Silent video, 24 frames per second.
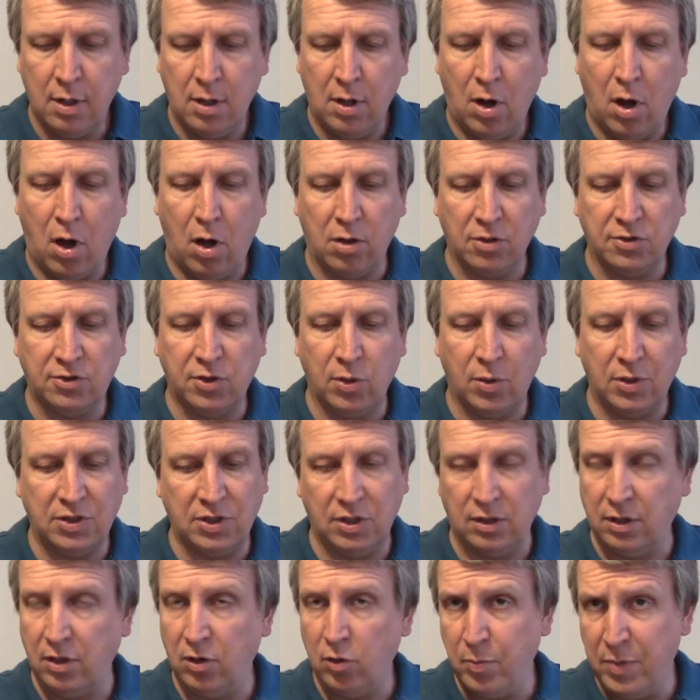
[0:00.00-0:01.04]
Also, it's a
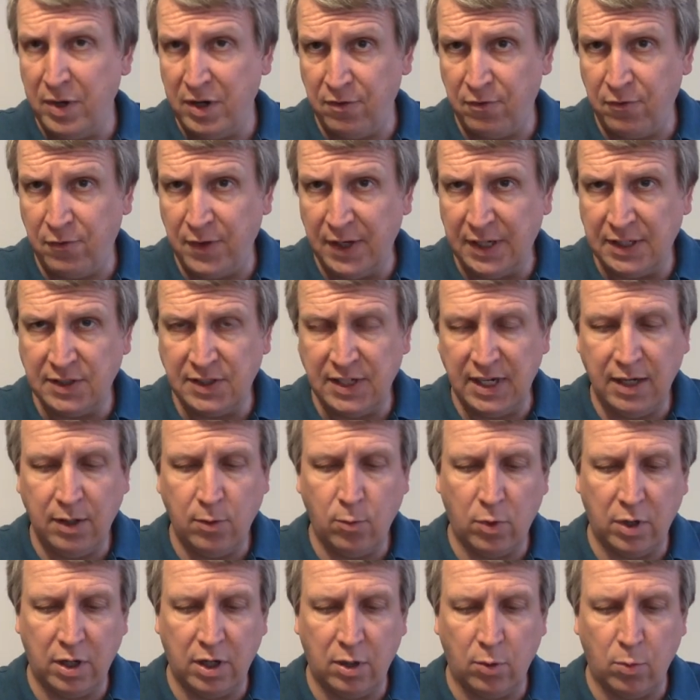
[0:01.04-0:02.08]
little bit of fixing.
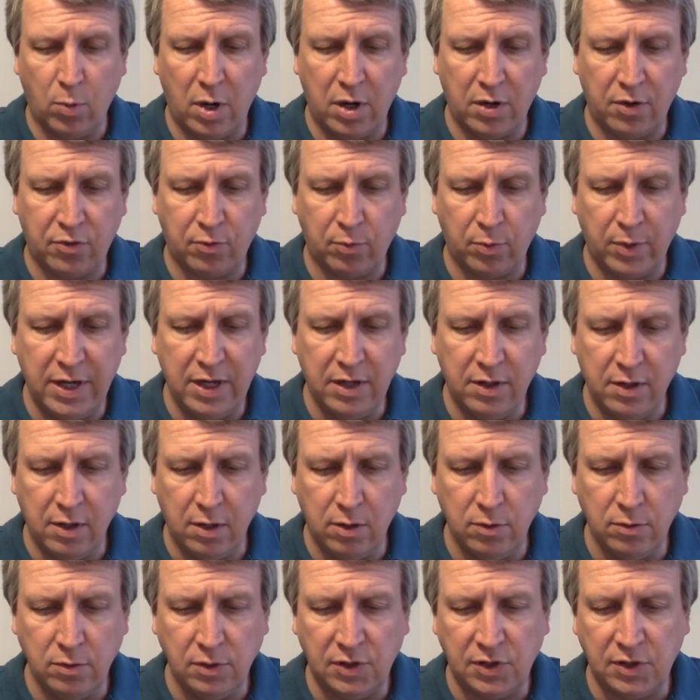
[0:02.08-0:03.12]
We're going to run 3 of
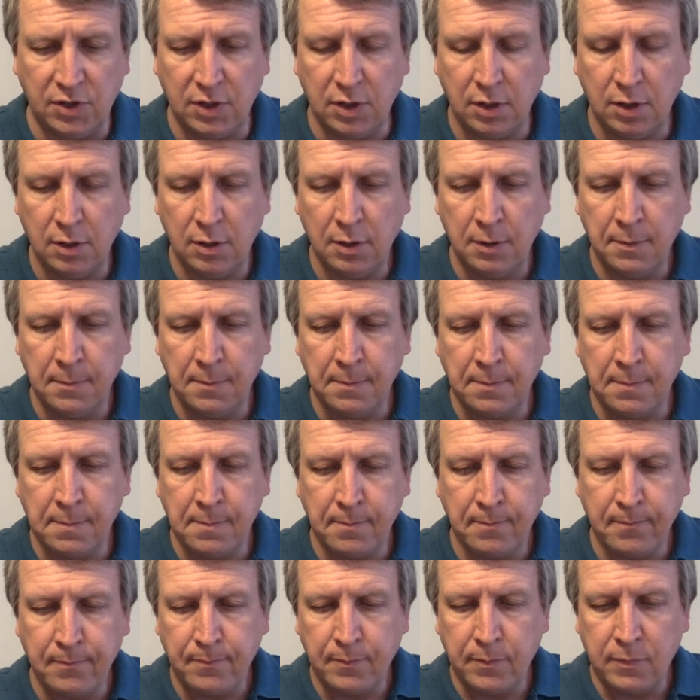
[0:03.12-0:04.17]
those.
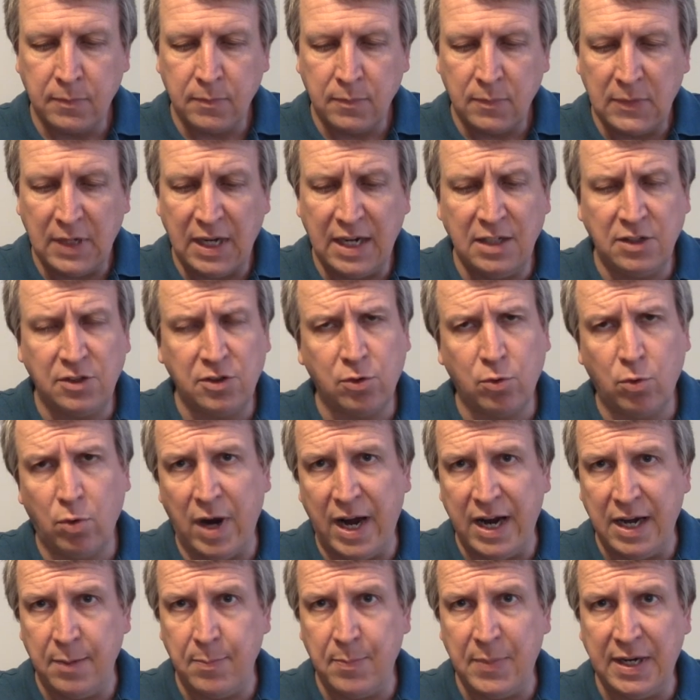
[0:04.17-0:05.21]
It's
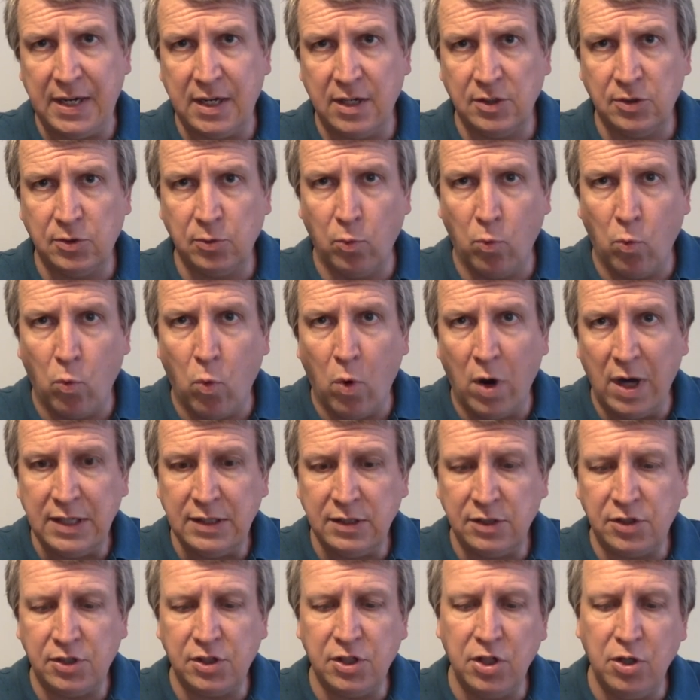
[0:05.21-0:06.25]
great because
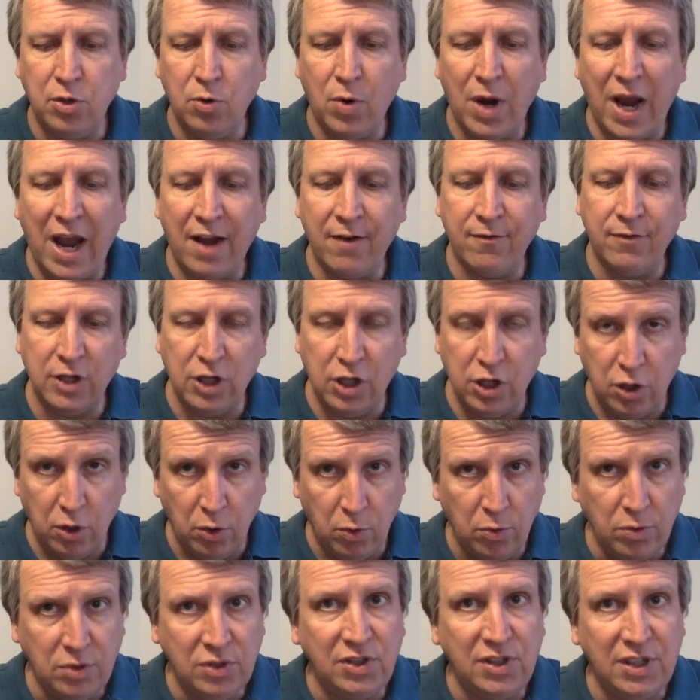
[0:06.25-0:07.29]
once you have
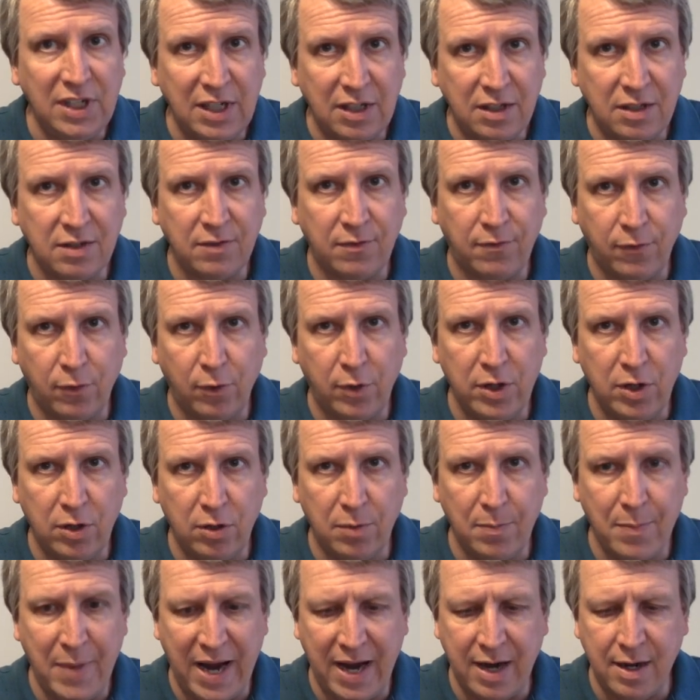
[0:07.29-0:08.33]
used it for your
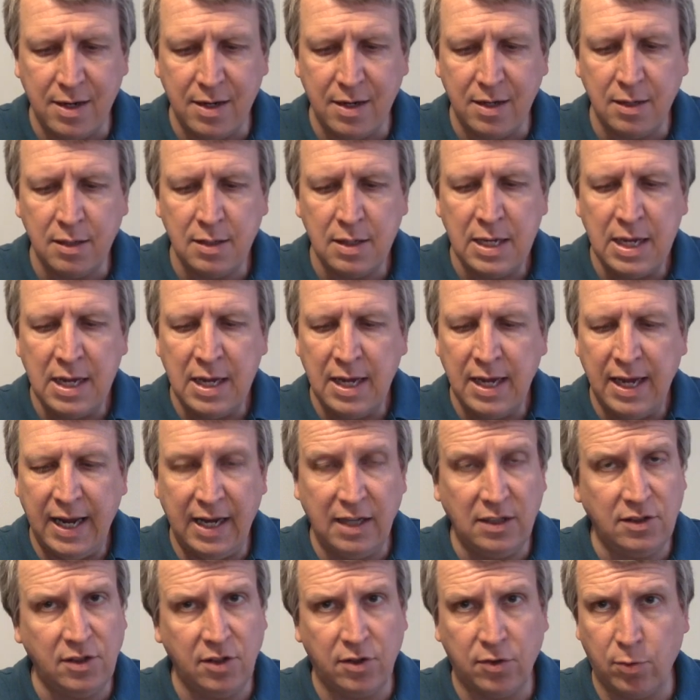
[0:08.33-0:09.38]
mana,
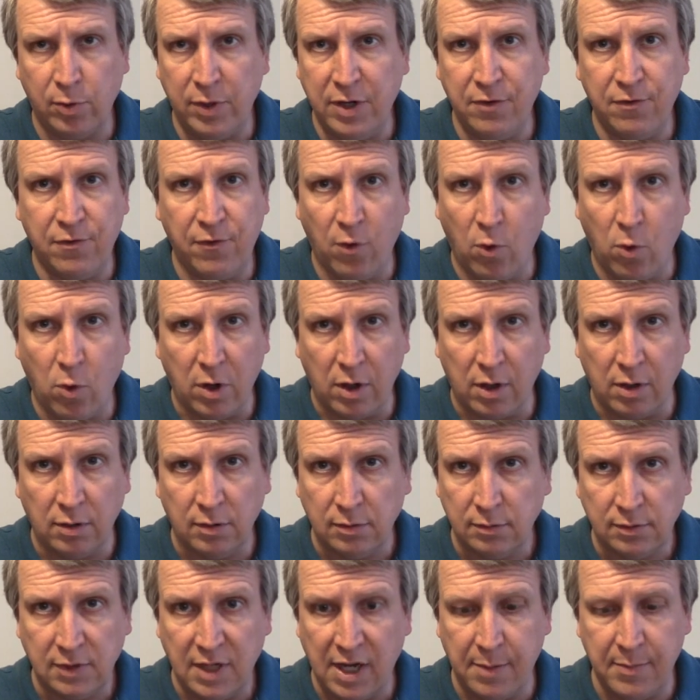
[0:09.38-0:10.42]
it's a 3/4.
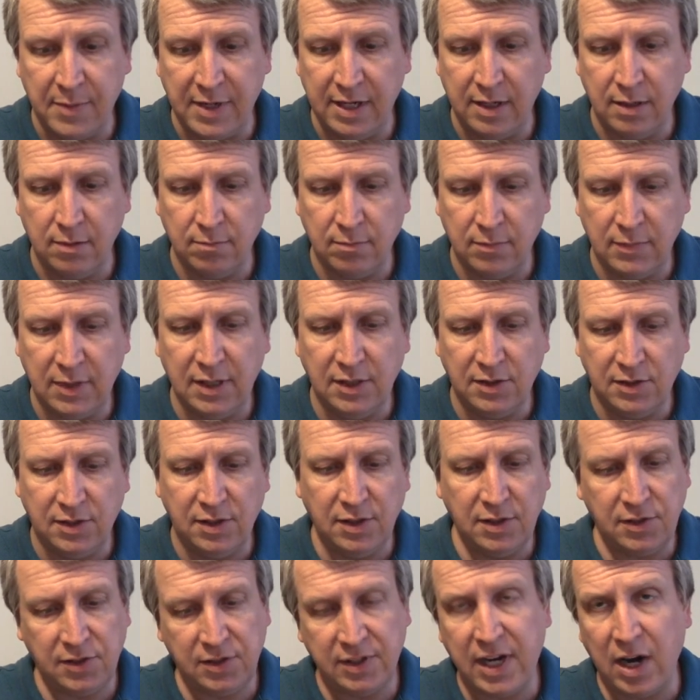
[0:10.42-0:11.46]
I mean, it's a
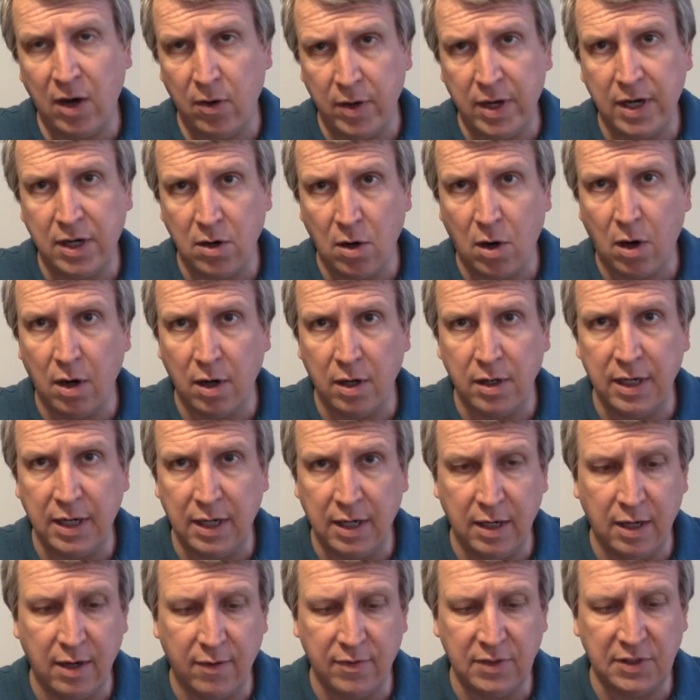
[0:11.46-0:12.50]
scary card in
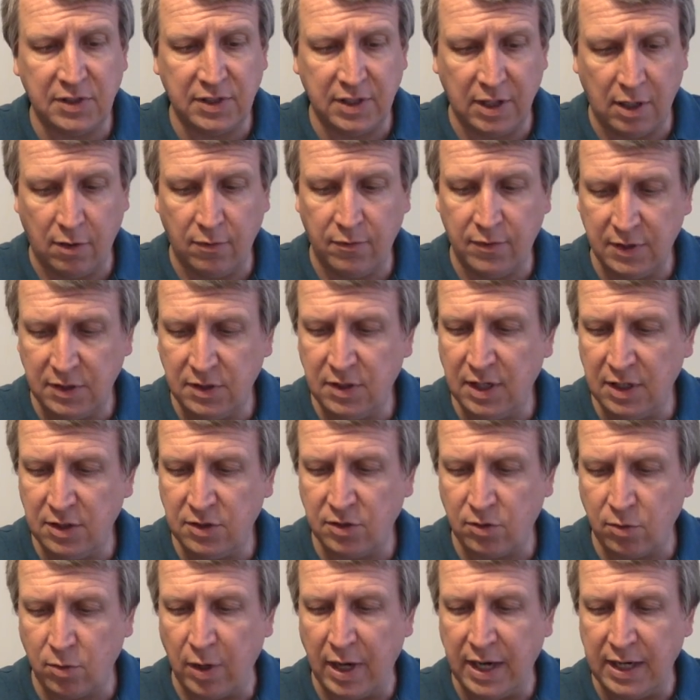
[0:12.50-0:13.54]
and of itself. It's
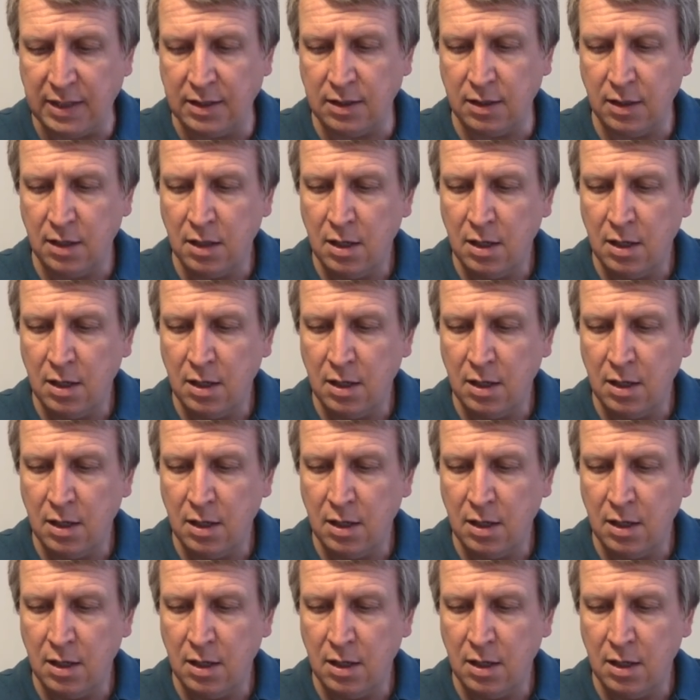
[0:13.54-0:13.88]
great.